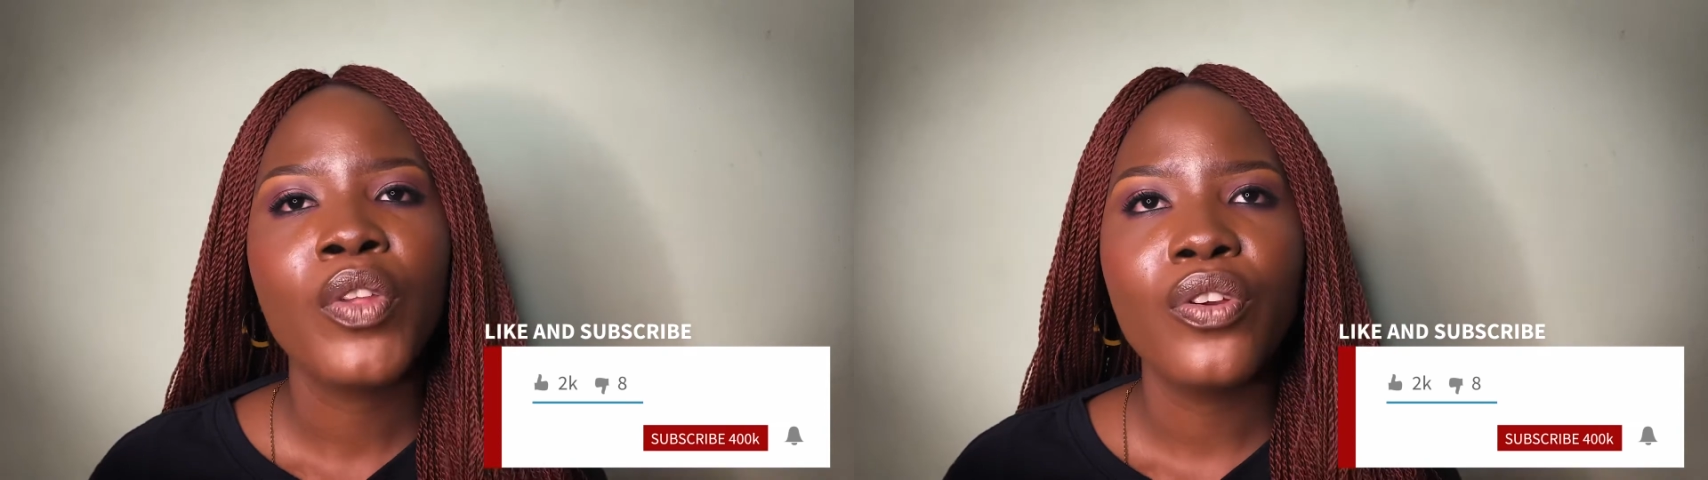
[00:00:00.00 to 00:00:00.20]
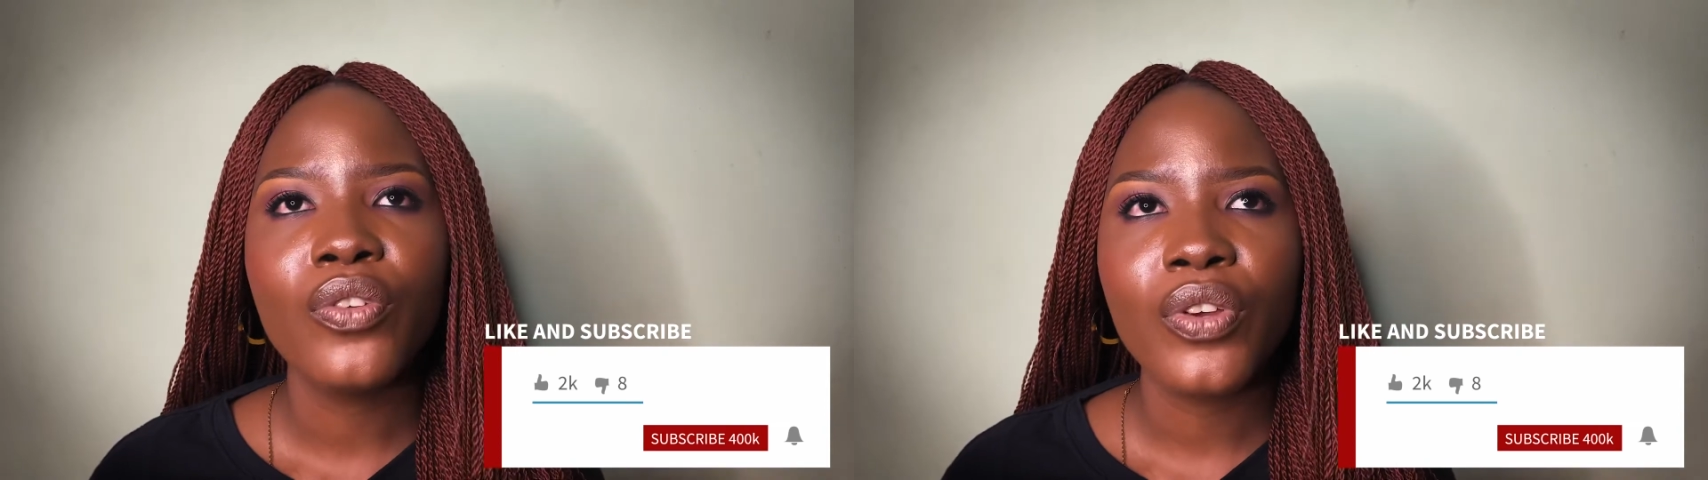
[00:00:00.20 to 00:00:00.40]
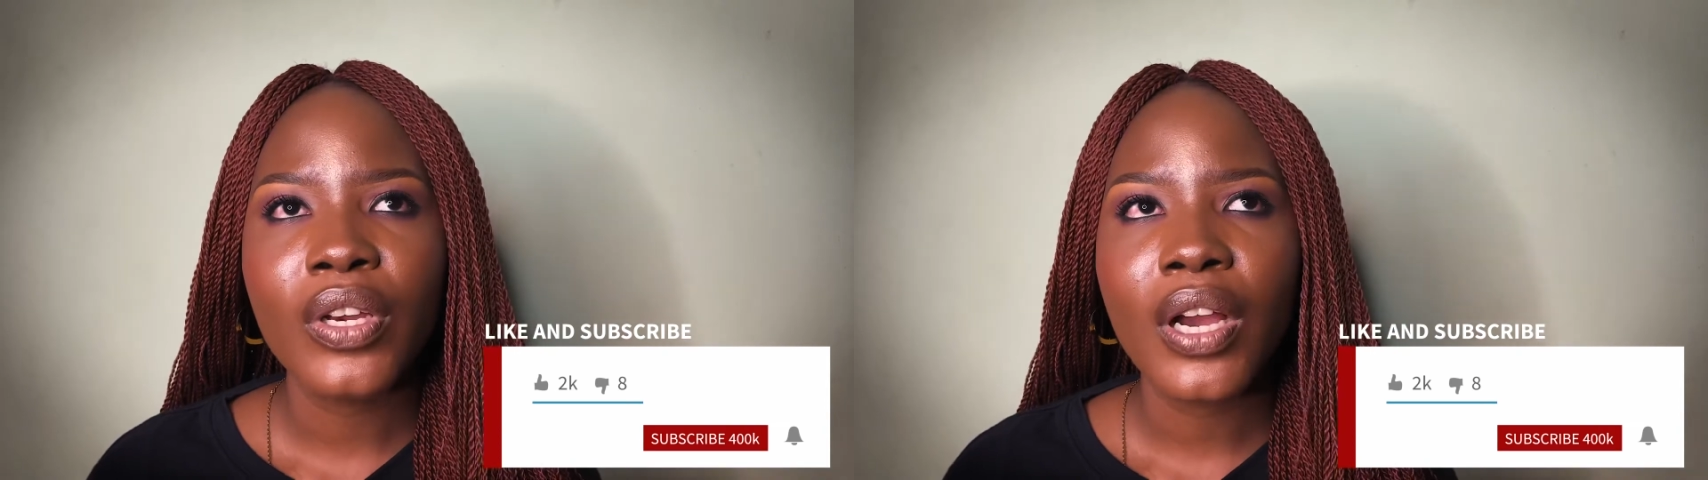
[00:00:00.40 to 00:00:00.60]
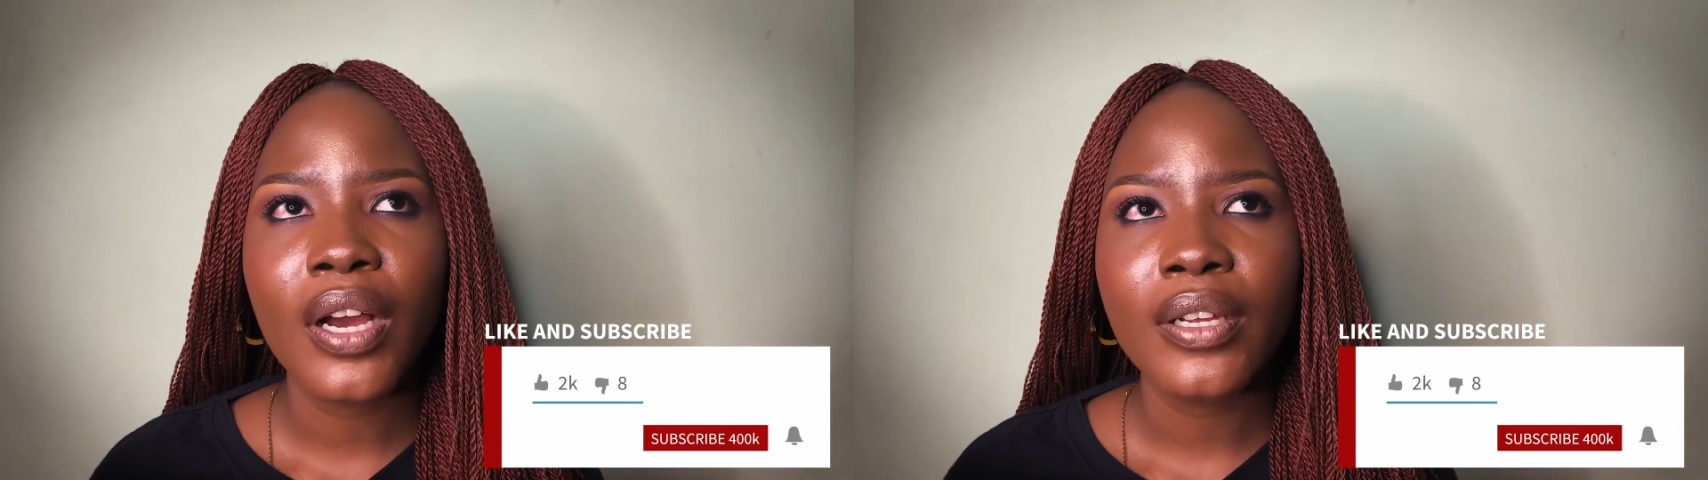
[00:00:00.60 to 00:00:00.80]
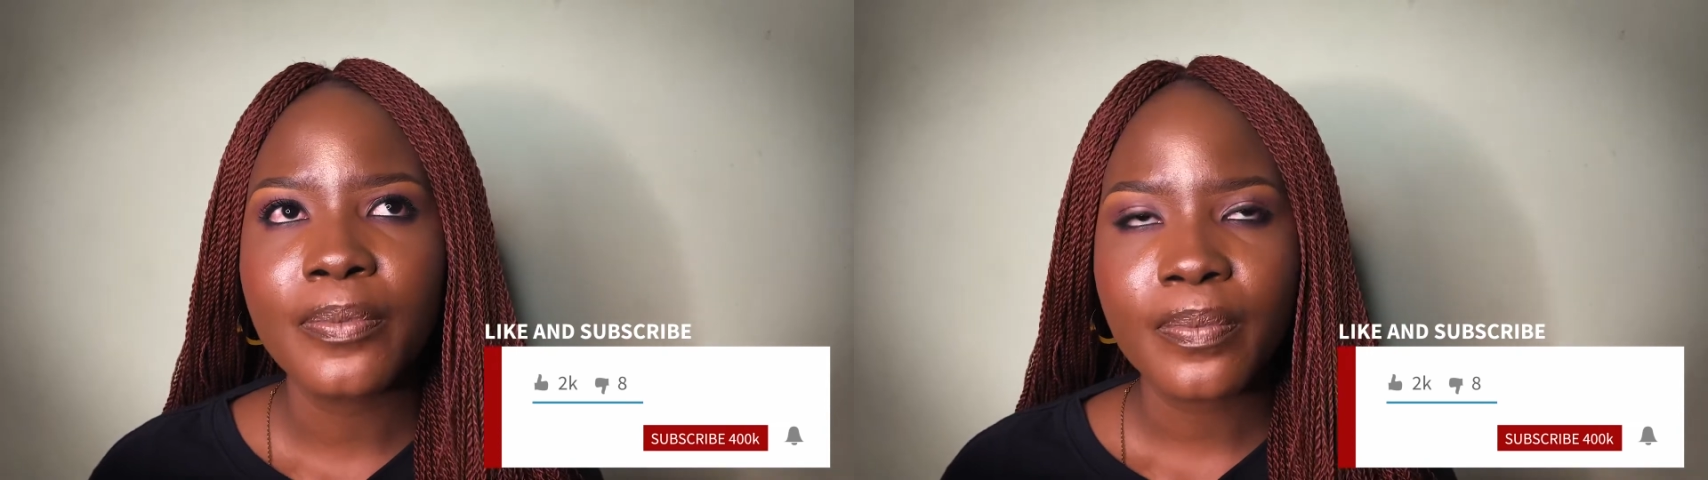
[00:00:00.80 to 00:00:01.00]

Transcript: you can